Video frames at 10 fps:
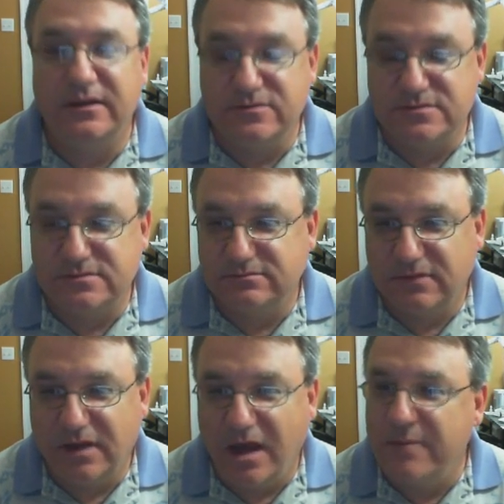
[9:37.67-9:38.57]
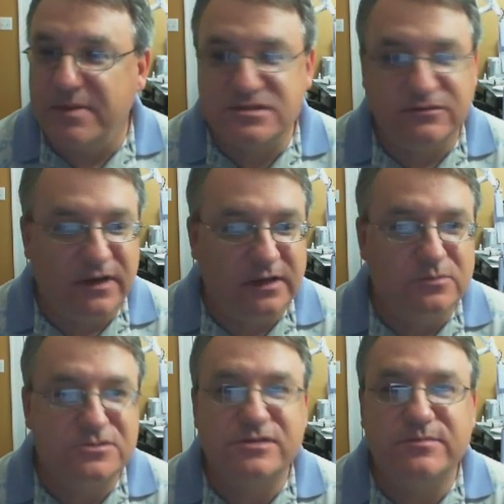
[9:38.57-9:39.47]
those comments available
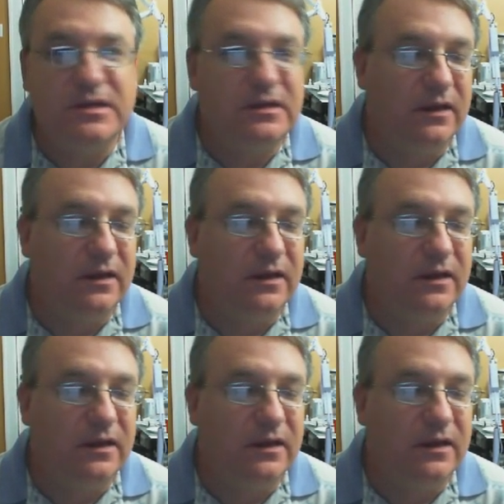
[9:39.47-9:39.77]
to me.